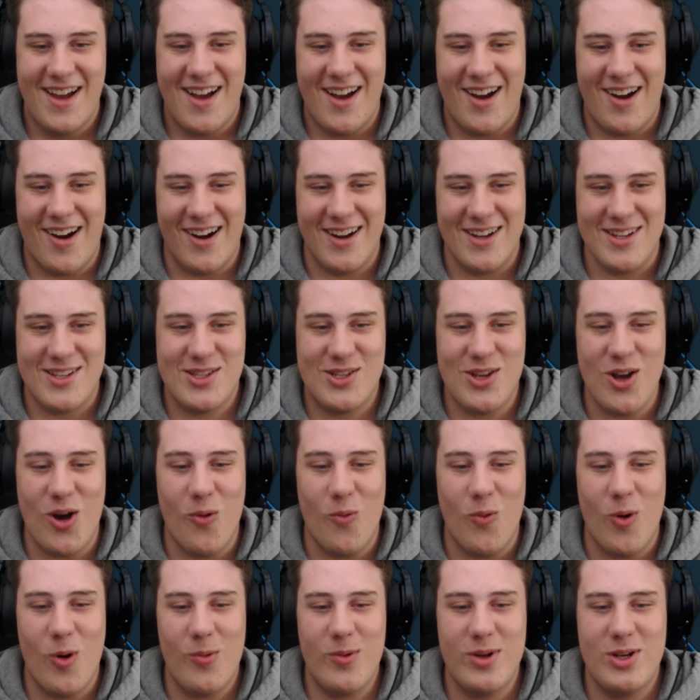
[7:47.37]
Alright, so
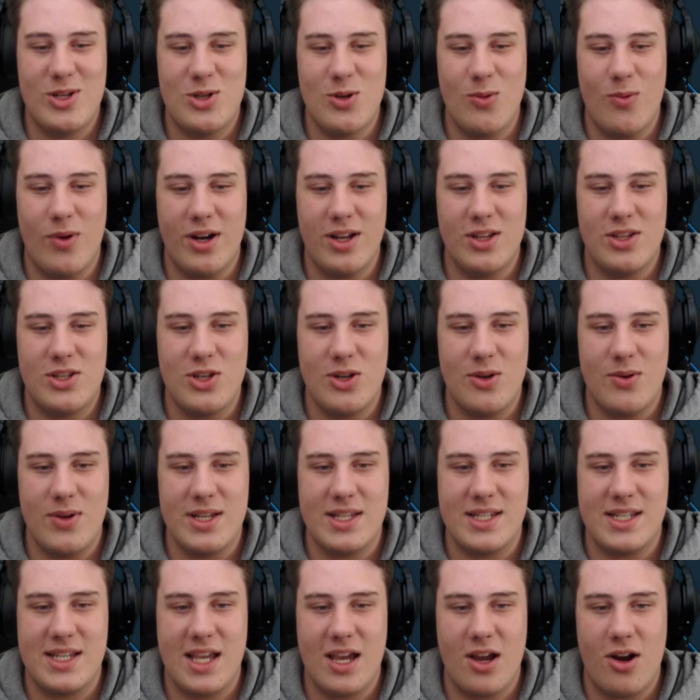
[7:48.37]
what we do want to do
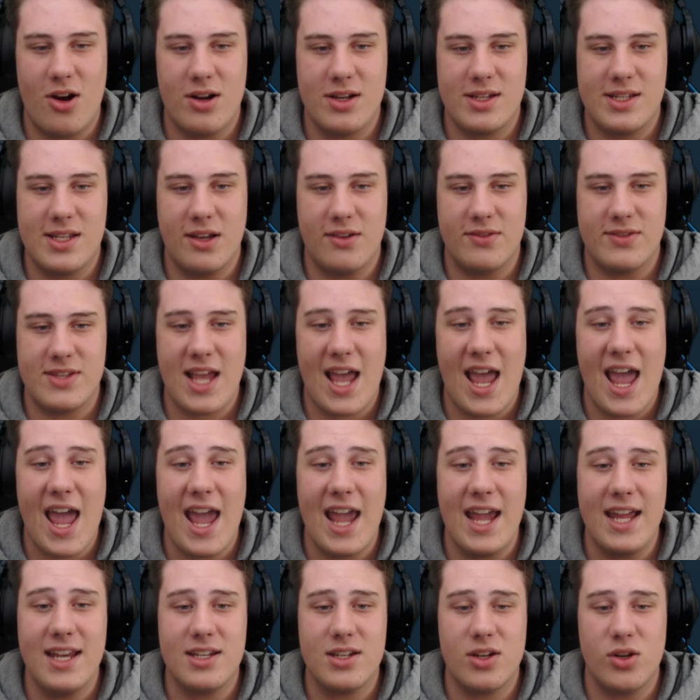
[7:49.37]
is get ourselves
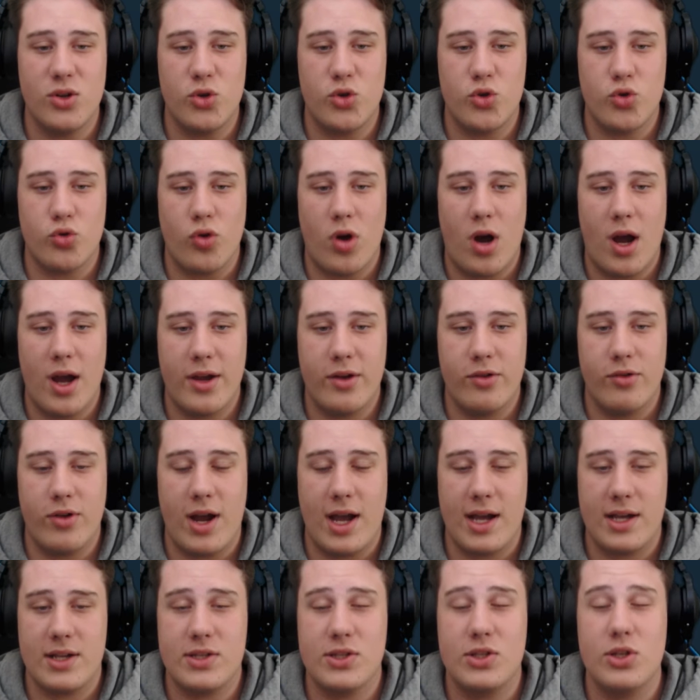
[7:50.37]
8 drying
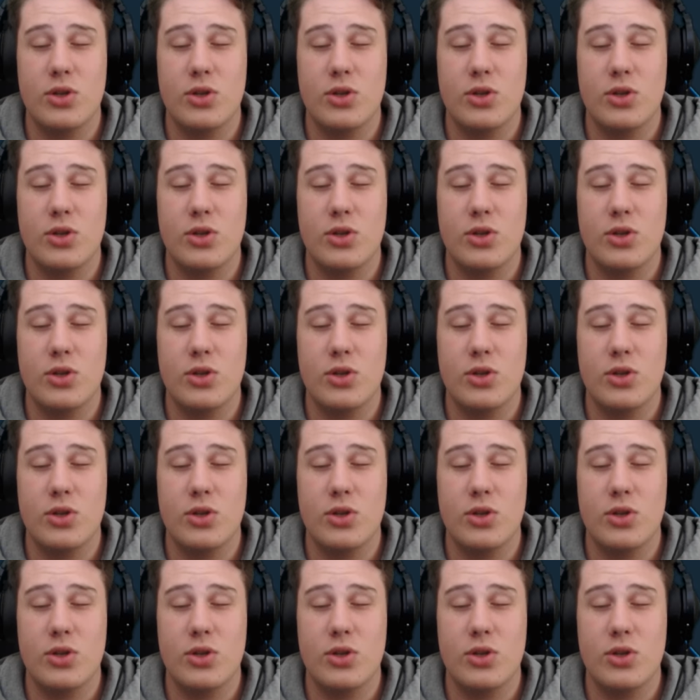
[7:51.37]
racks.